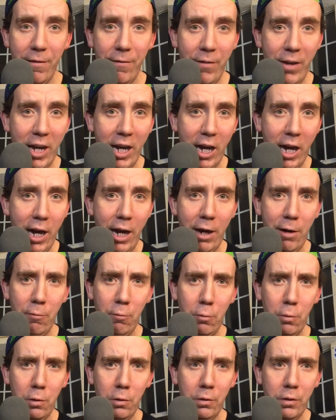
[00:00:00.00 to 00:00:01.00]
that I
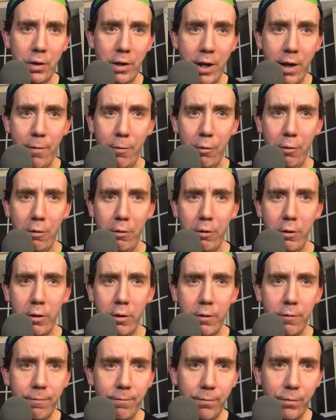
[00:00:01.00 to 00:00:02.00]
will never
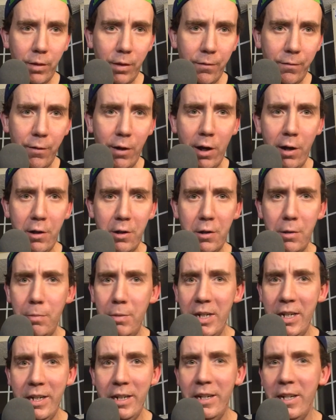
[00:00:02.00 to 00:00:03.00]
thought to
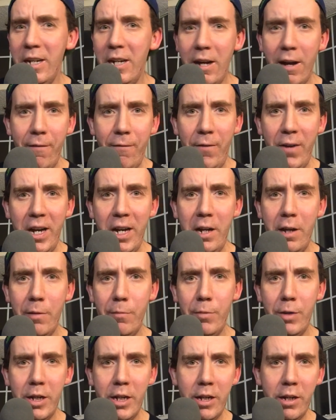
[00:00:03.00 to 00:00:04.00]
be a fan of.